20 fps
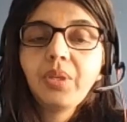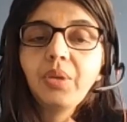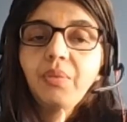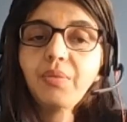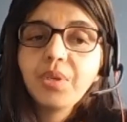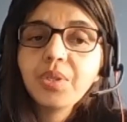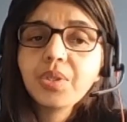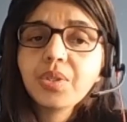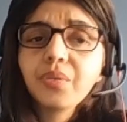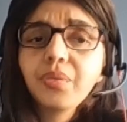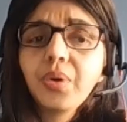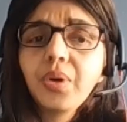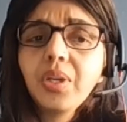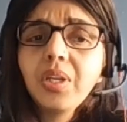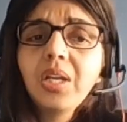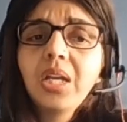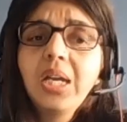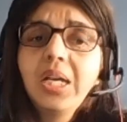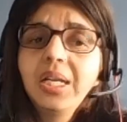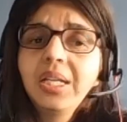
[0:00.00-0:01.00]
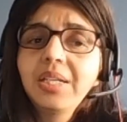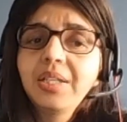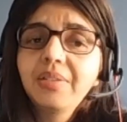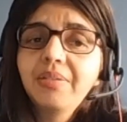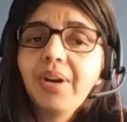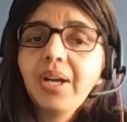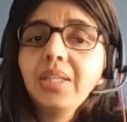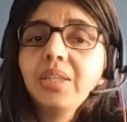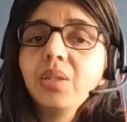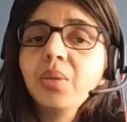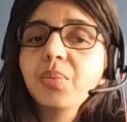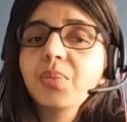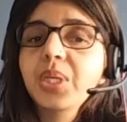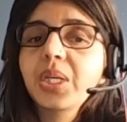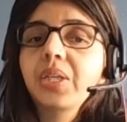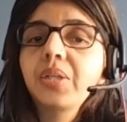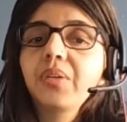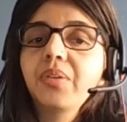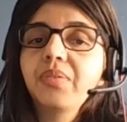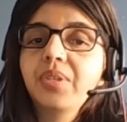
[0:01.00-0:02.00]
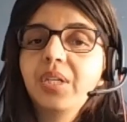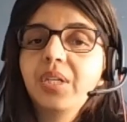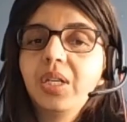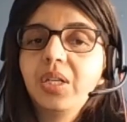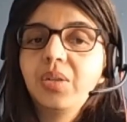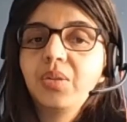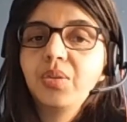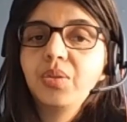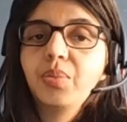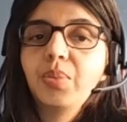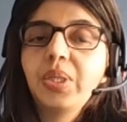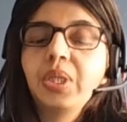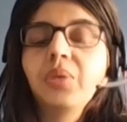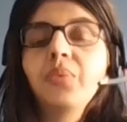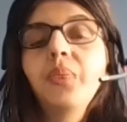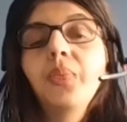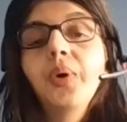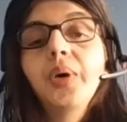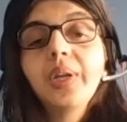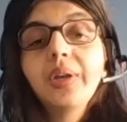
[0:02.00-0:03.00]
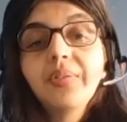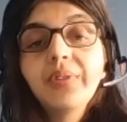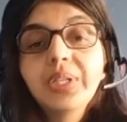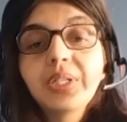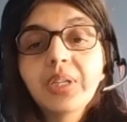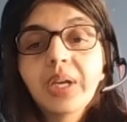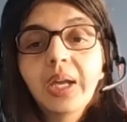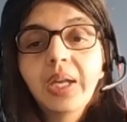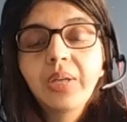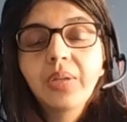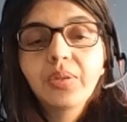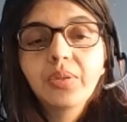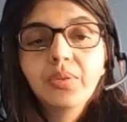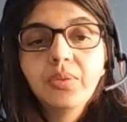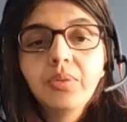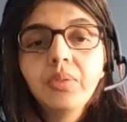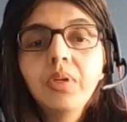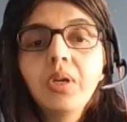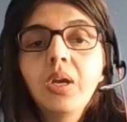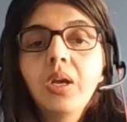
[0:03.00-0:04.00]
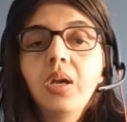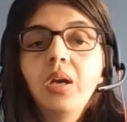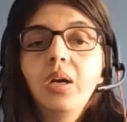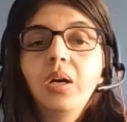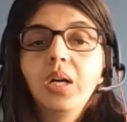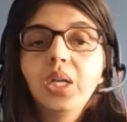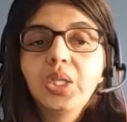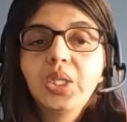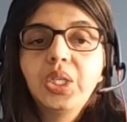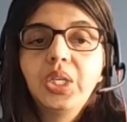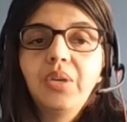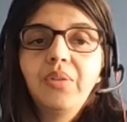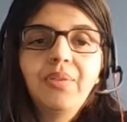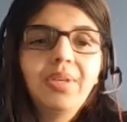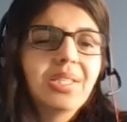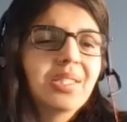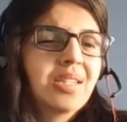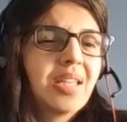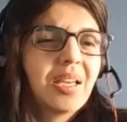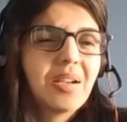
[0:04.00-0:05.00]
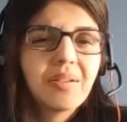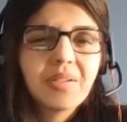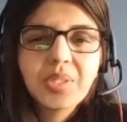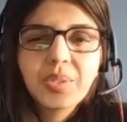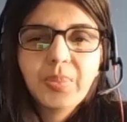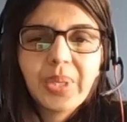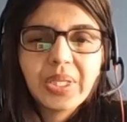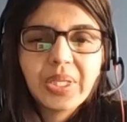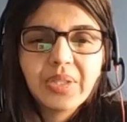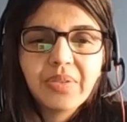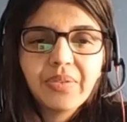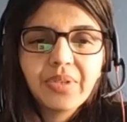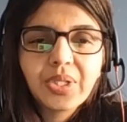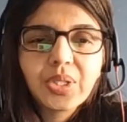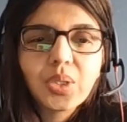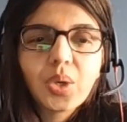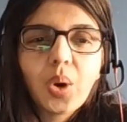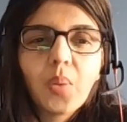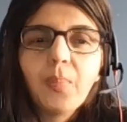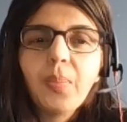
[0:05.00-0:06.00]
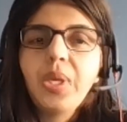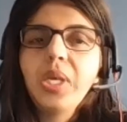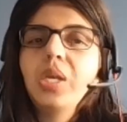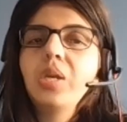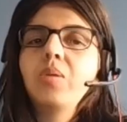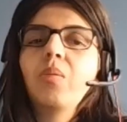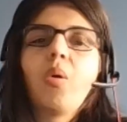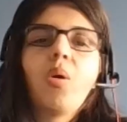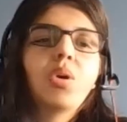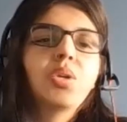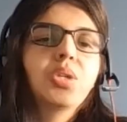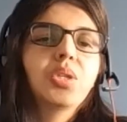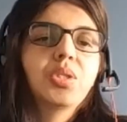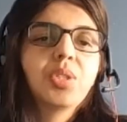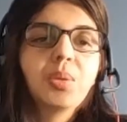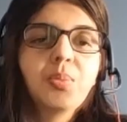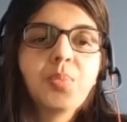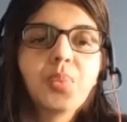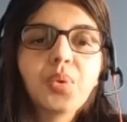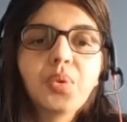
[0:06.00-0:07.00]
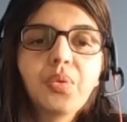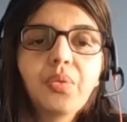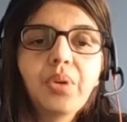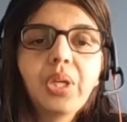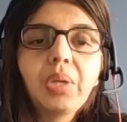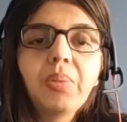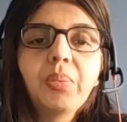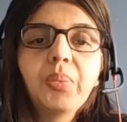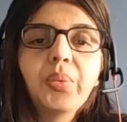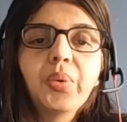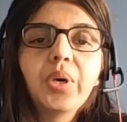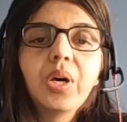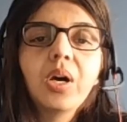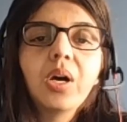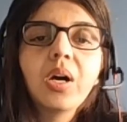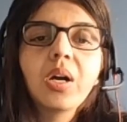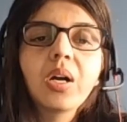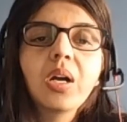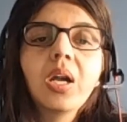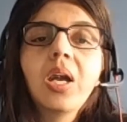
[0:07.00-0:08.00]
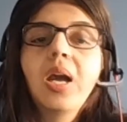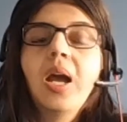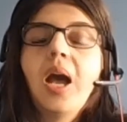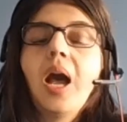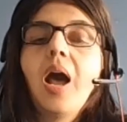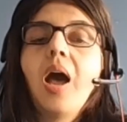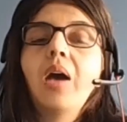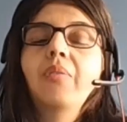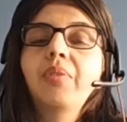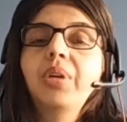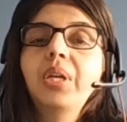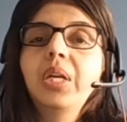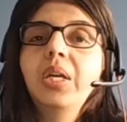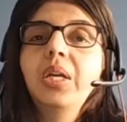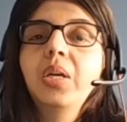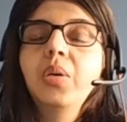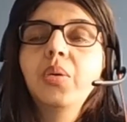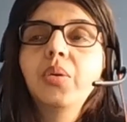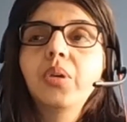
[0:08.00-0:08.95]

First of all, define the objective of the retrospective. What are we trying to achieve? Is there a specific topic or just improve teamwork? Do we